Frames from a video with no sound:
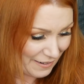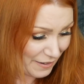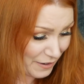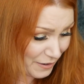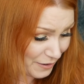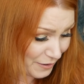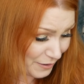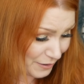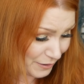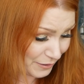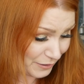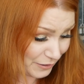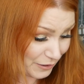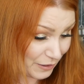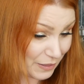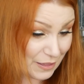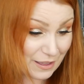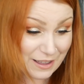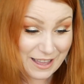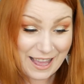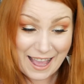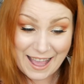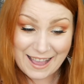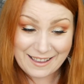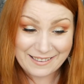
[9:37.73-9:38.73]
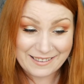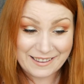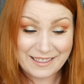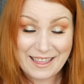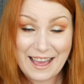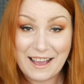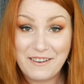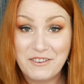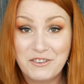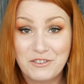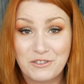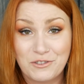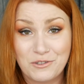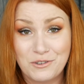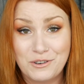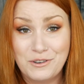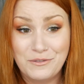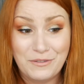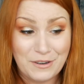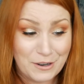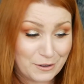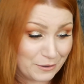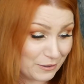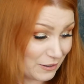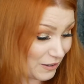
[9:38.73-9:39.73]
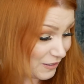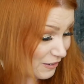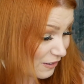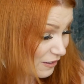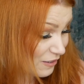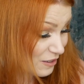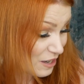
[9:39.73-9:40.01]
Oh, so yeah, so that was all of Lucy's.